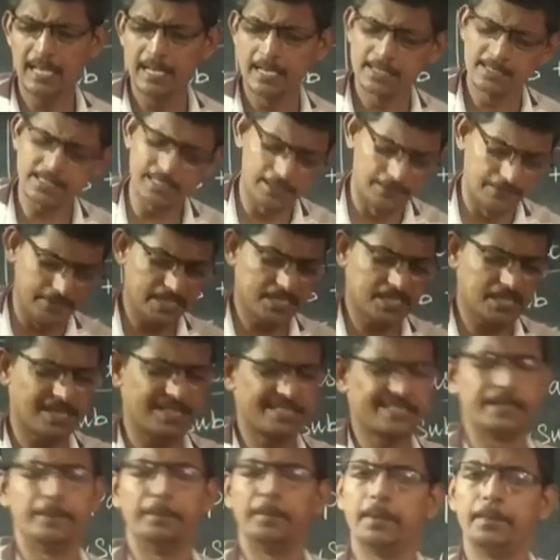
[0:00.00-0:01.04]
Sir, we saw
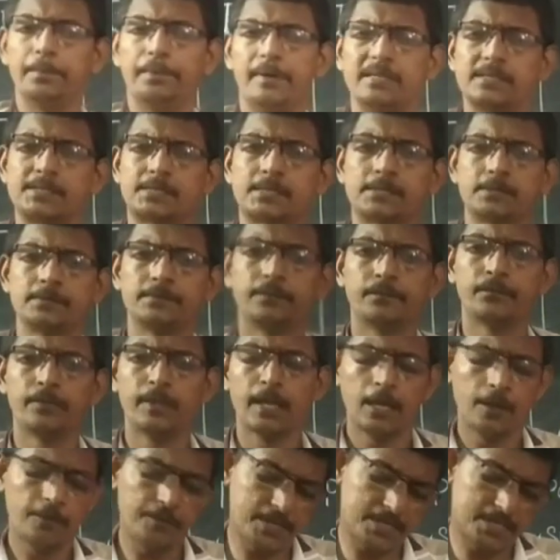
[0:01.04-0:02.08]
simple past,
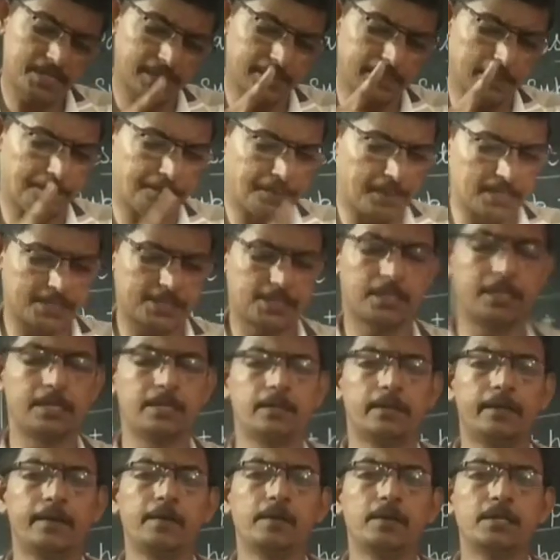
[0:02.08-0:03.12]
we saw the past
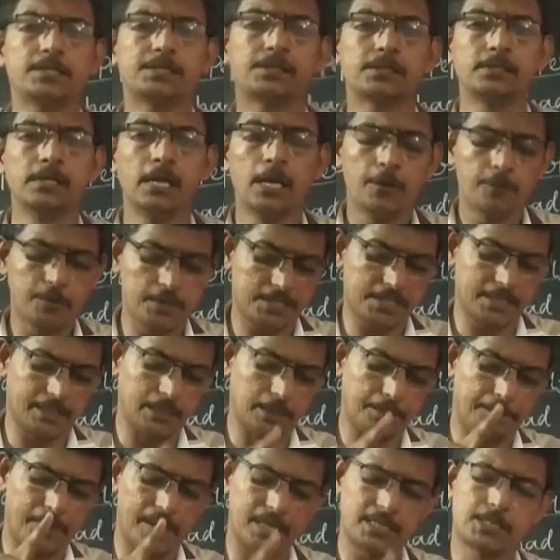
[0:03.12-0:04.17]
continuous, we saw
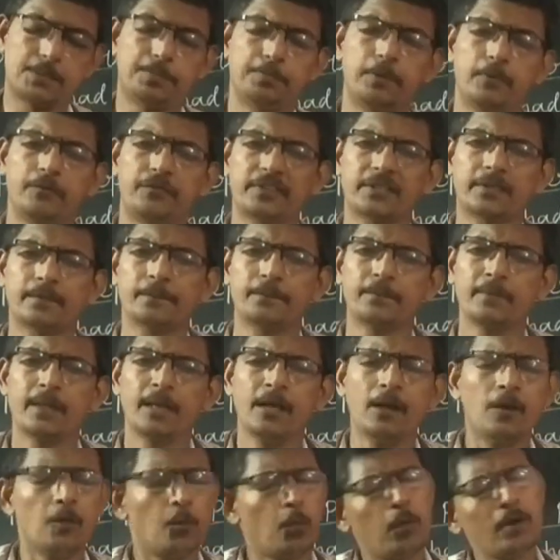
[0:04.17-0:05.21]
the past perfect.
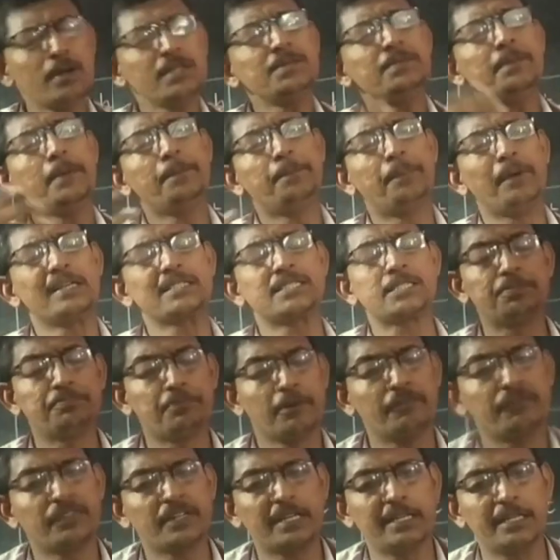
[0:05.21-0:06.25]
What does mean past
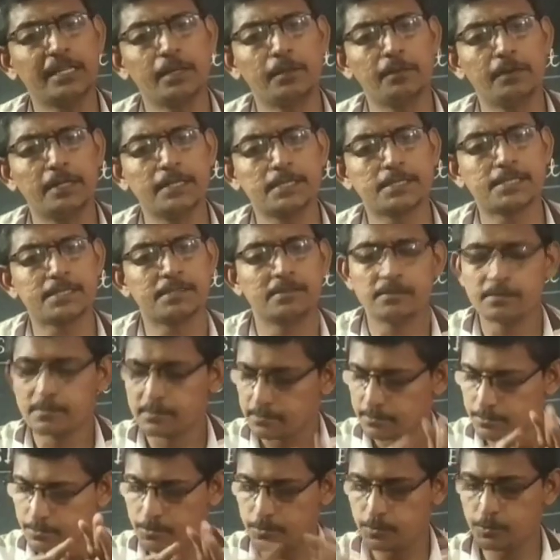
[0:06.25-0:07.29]
perfect continuous?
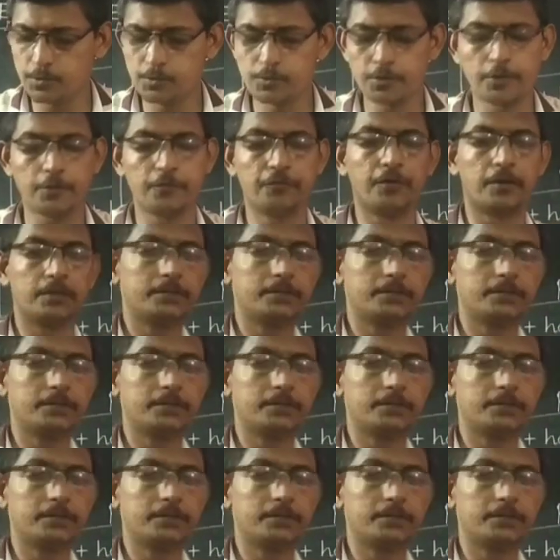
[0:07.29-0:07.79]
Don't worry for